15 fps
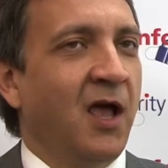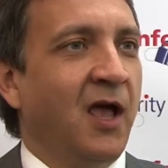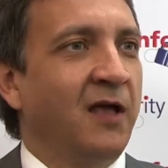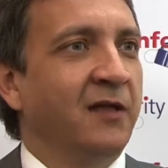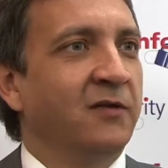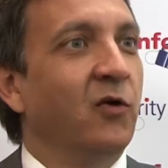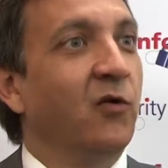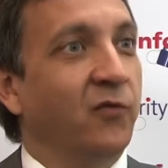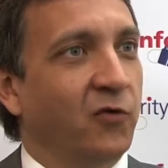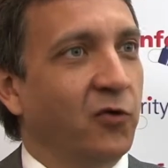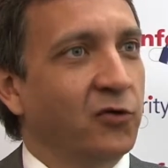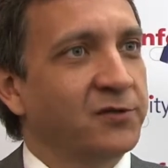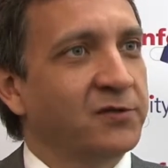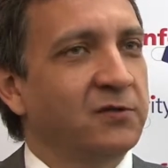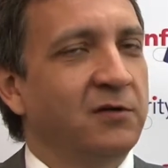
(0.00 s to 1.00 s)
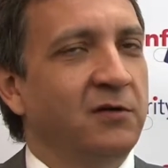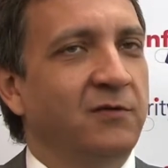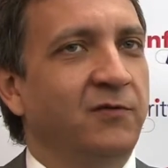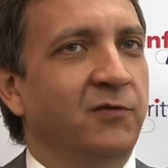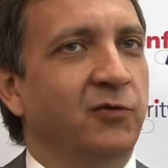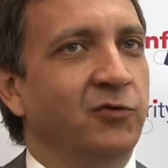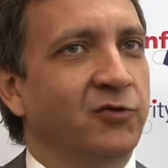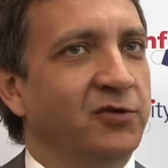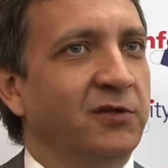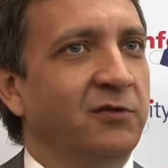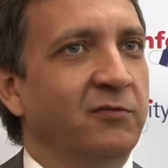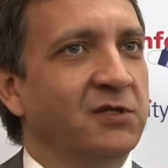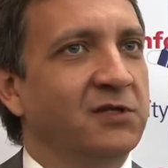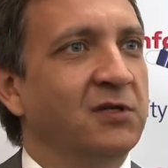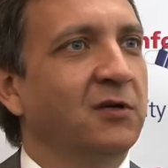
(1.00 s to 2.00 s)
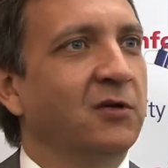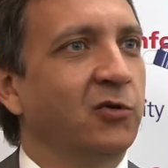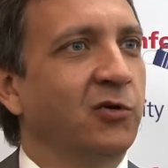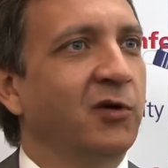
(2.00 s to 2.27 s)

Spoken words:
And of course, if you use linguistic, you